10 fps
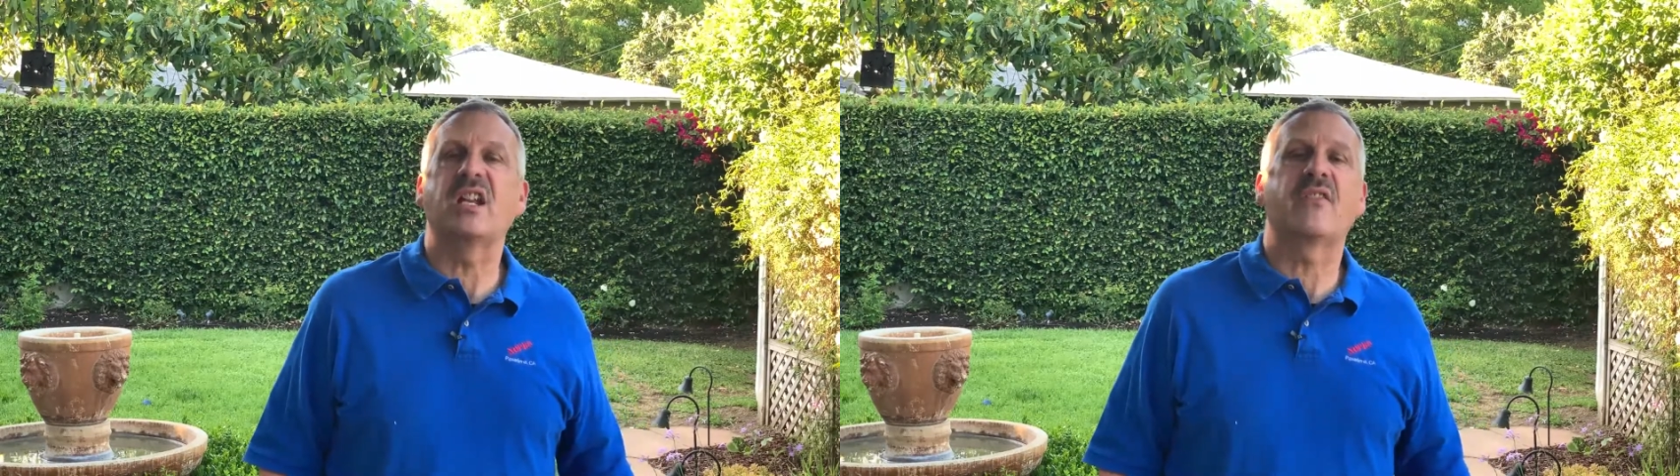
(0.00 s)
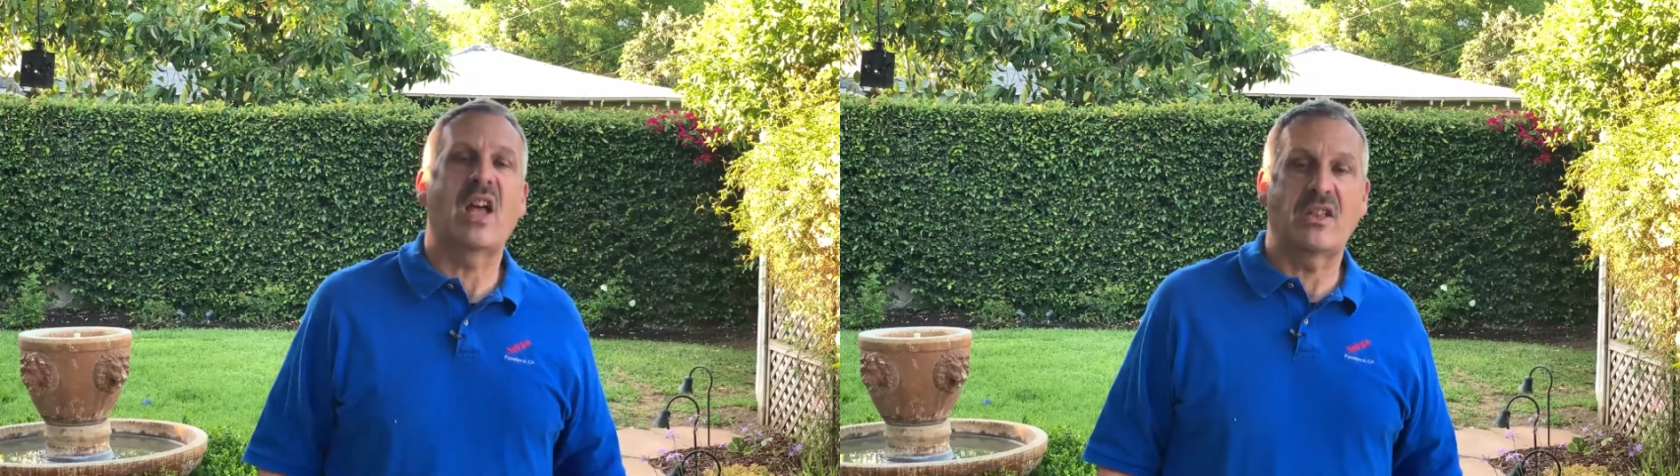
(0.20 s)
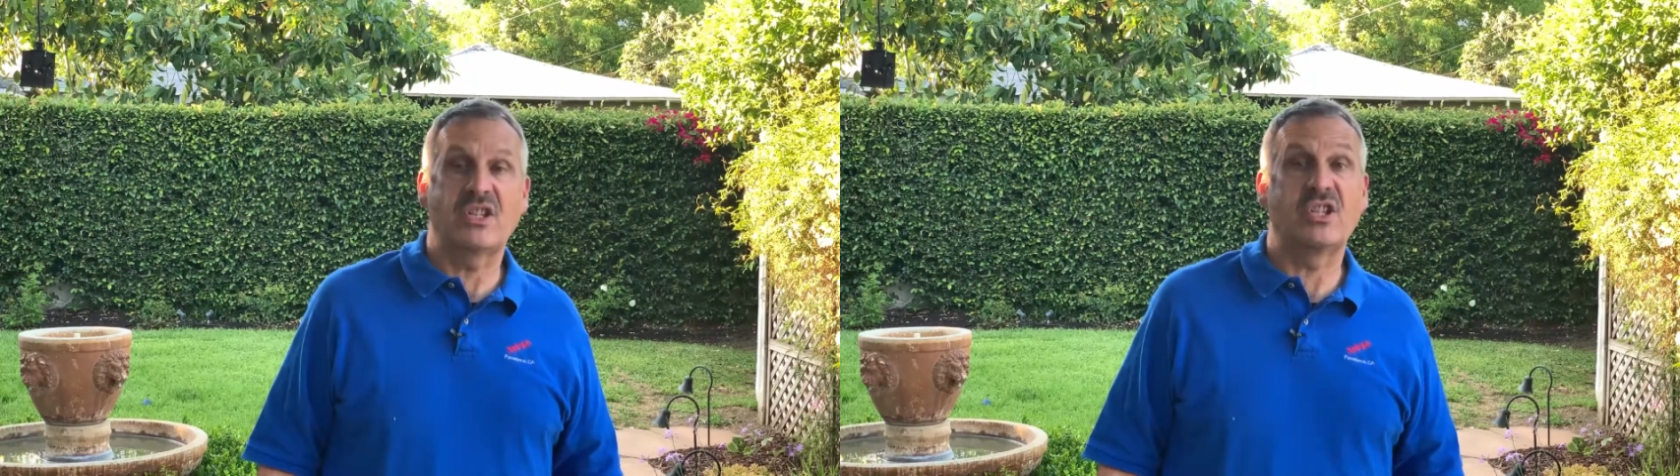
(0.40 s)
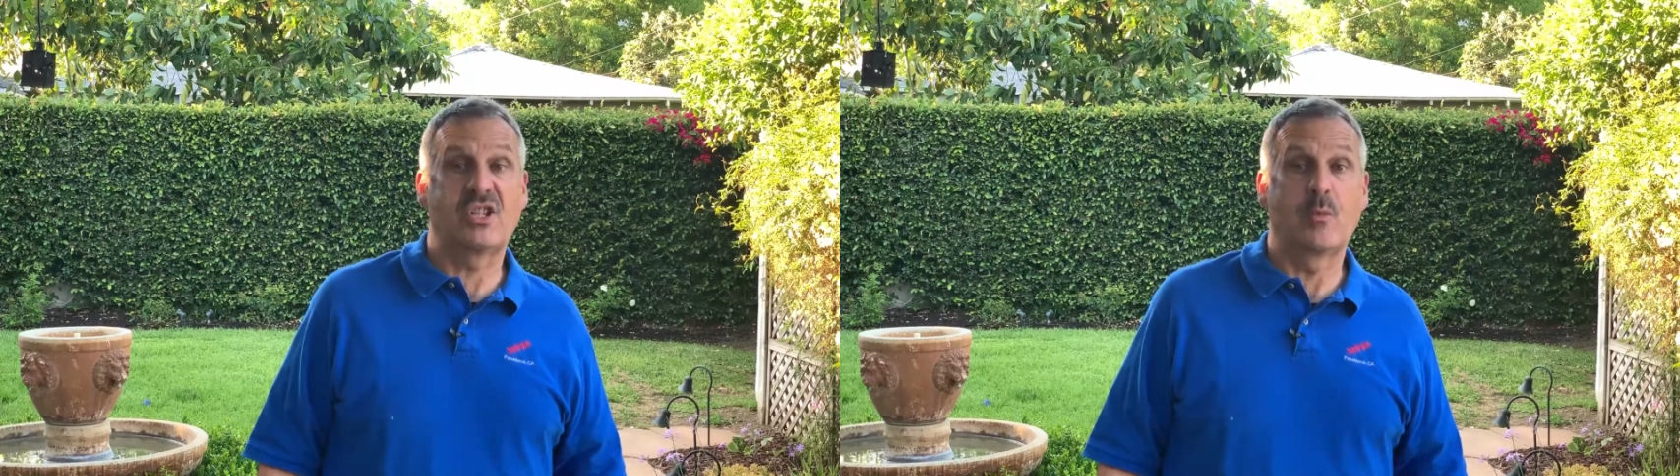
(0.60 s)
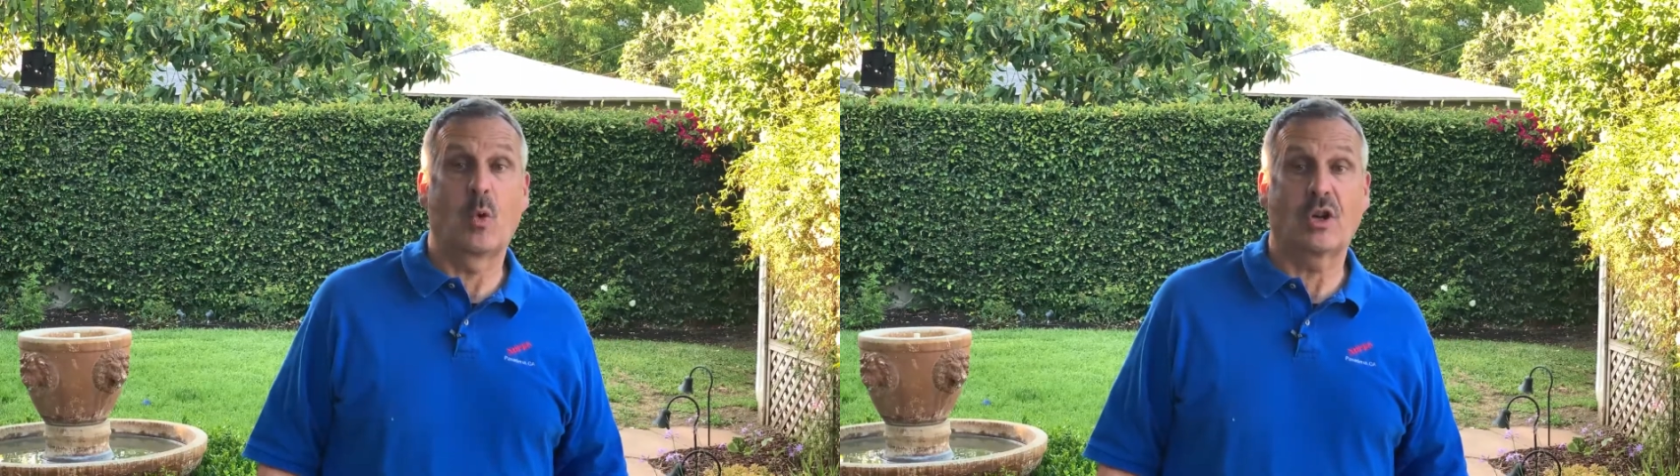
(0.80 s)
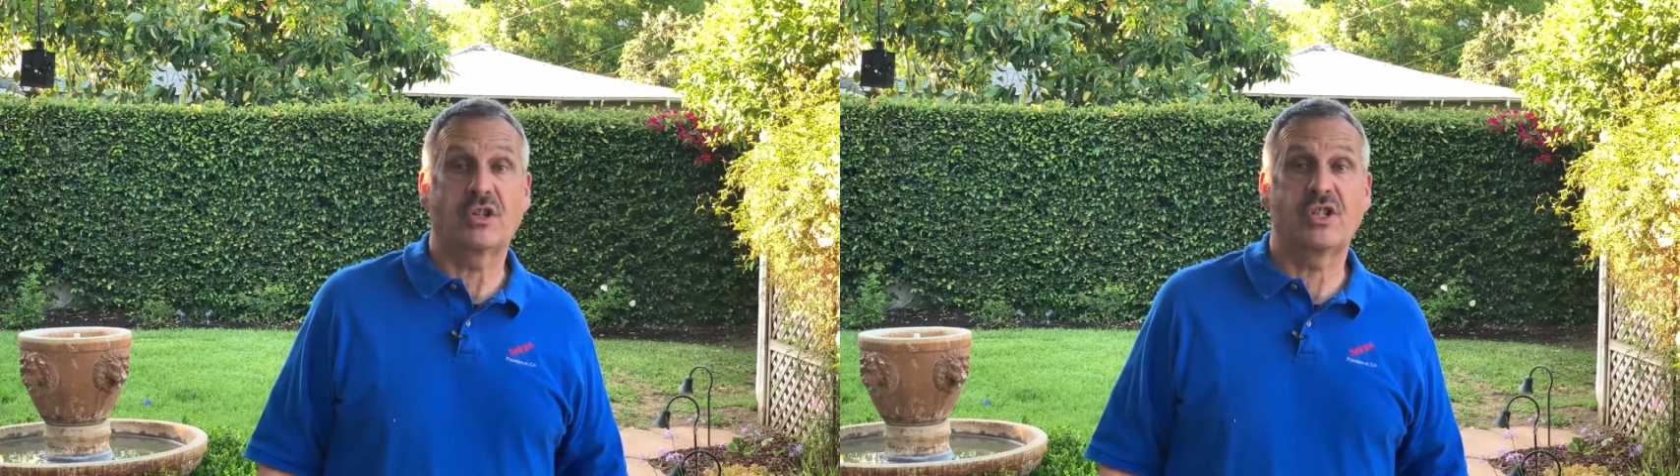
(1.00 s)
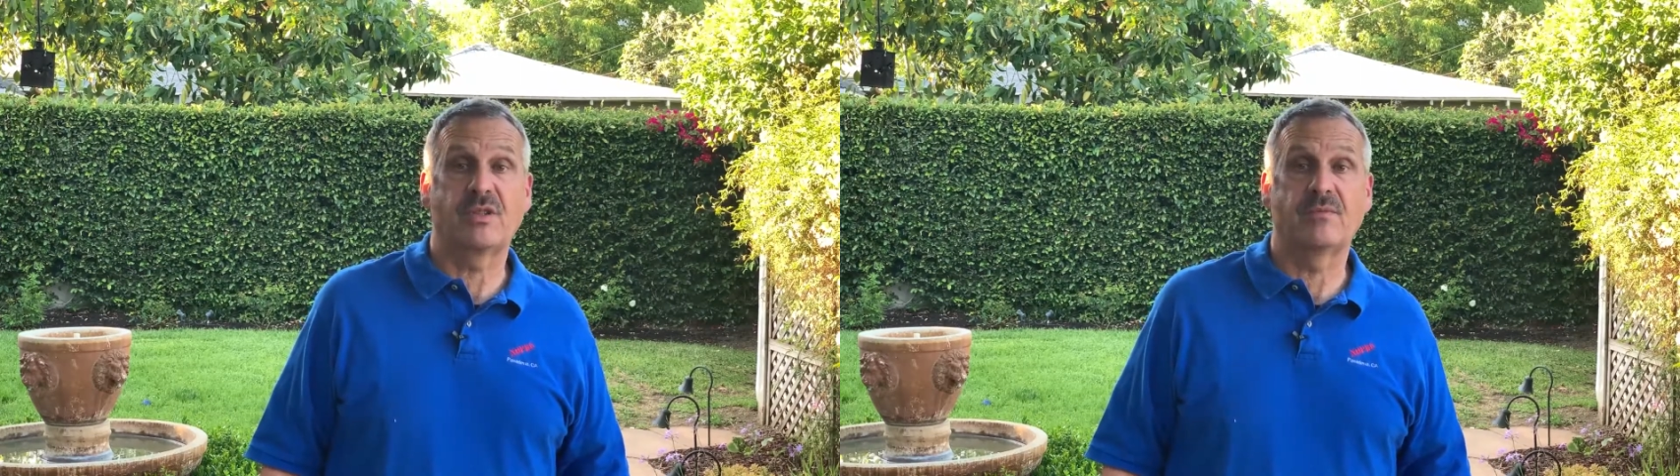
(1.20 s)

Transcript: of how the system works.